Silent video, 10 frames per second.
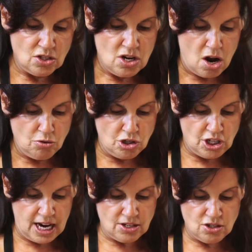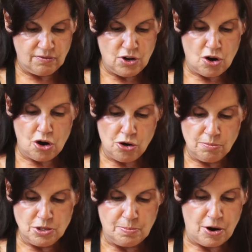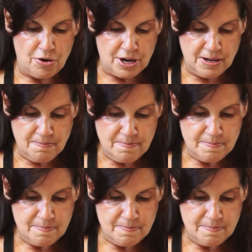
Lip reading: no chance of your herbs burning.